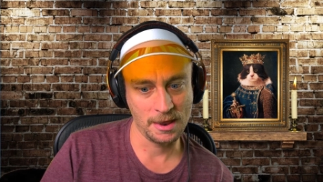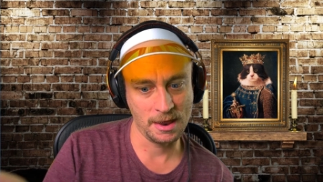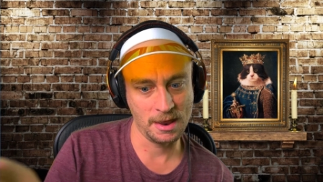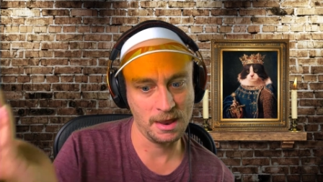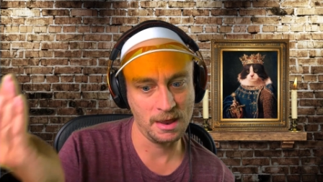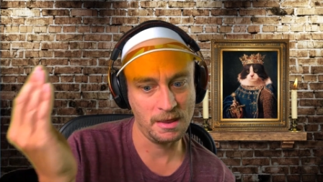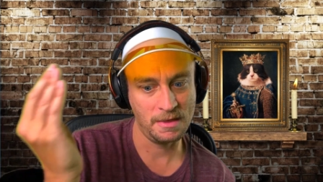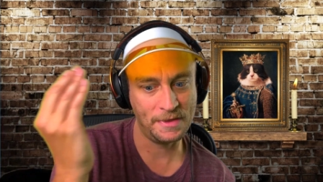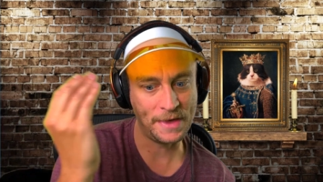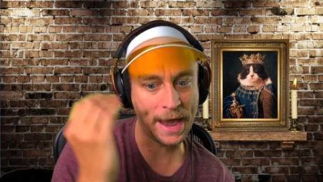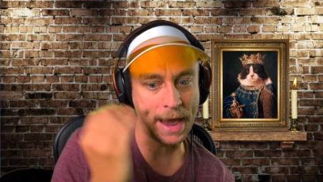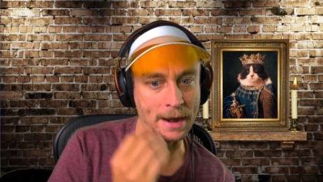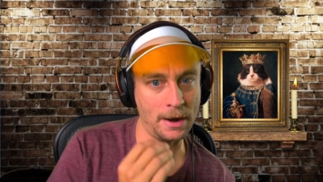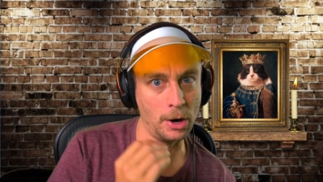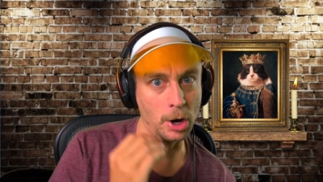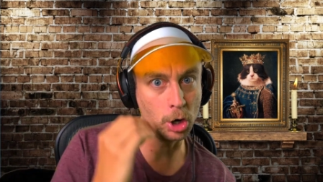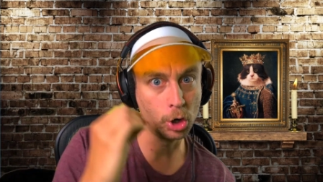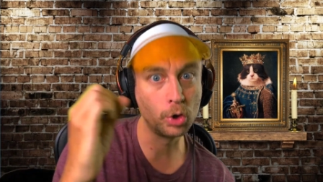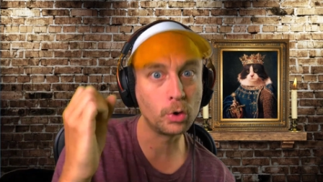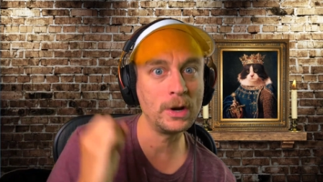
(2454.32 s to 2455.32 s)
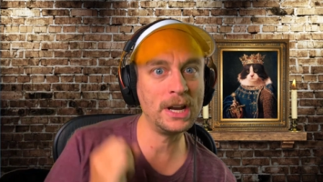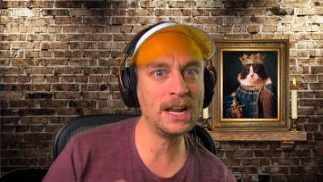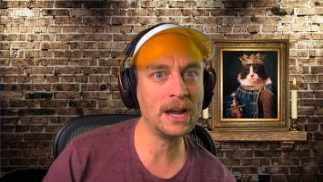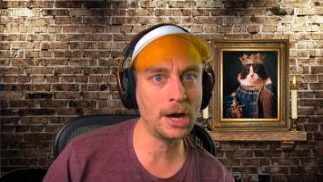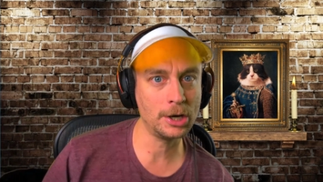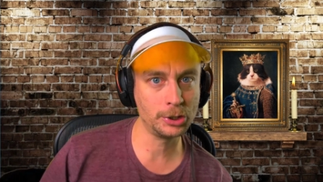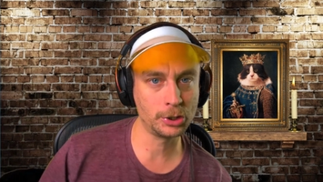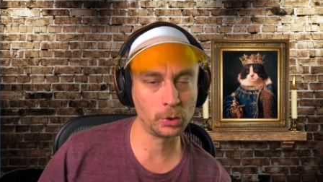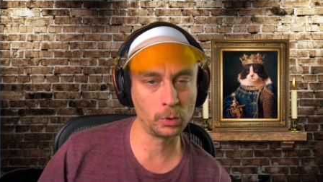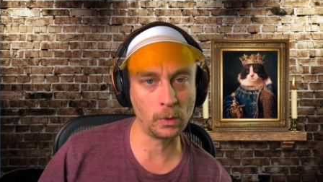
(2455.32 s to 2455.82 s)
that agree
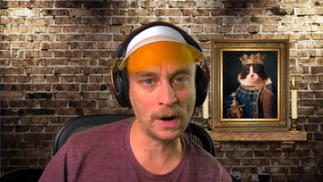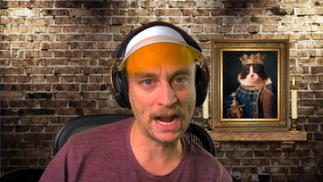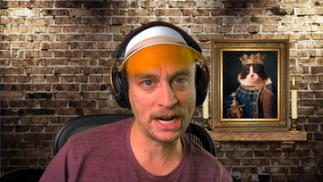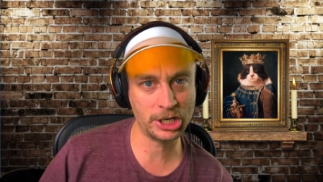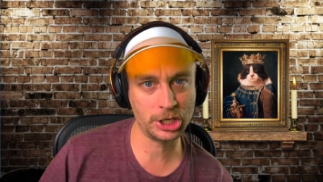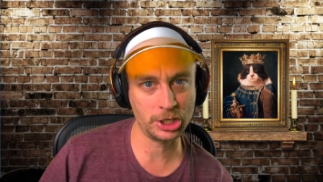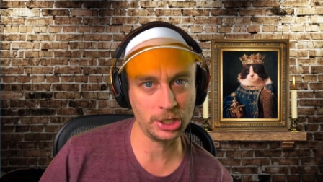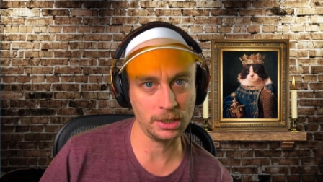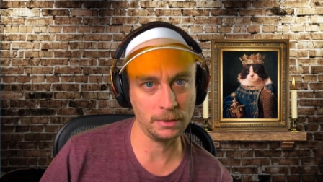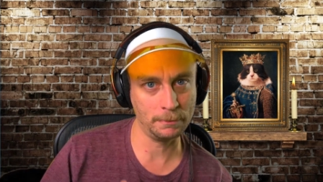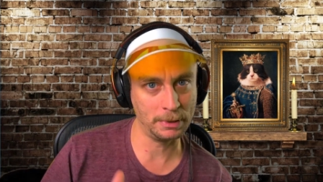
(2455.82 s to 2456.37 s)
on direction,